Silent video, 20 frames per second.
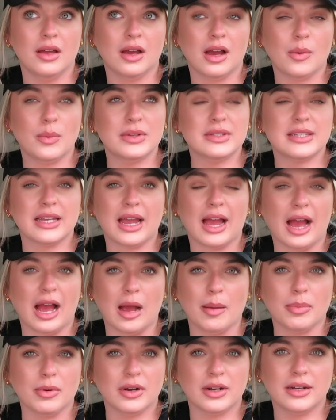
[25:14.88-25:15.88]
wouldn't say
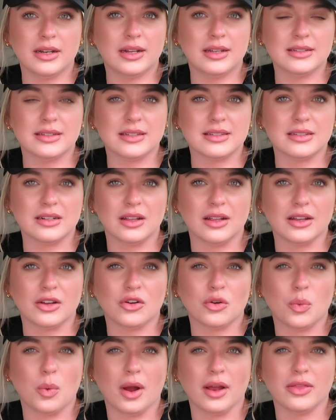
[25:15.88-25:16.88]
hybrid, because that's not like
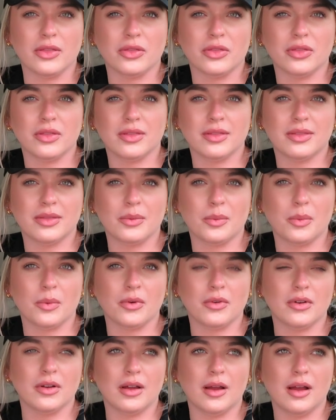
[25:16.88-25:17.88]
quite the,
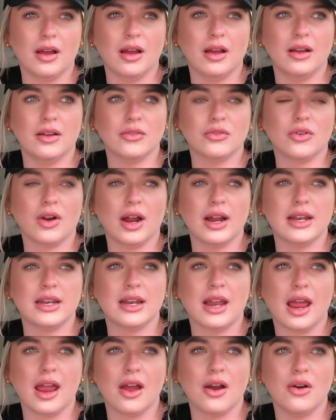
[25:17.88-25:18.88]
right
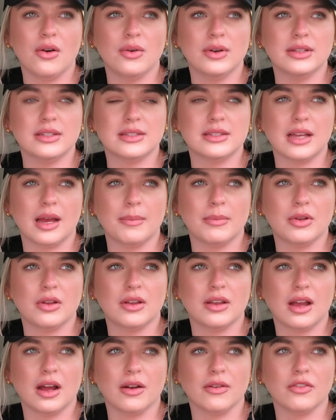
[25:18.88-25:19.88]
now it's, I'm
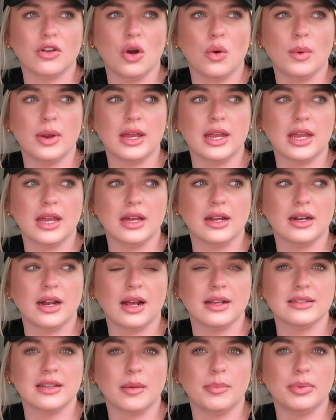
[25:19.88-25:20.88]
kind of going in
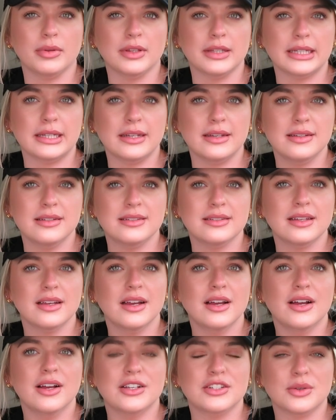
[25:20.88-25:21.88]
as I please.
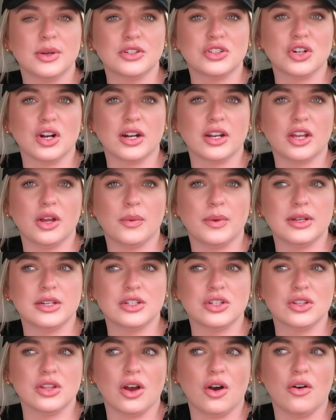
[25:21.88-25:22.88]
So I try to go
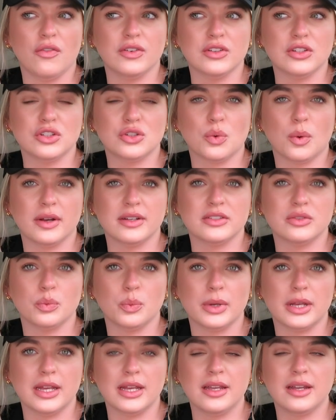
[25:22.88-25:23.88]
into the office twice a
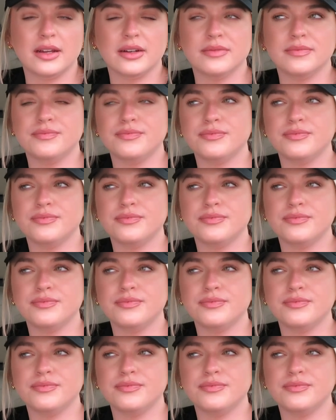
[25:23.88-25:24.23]
week.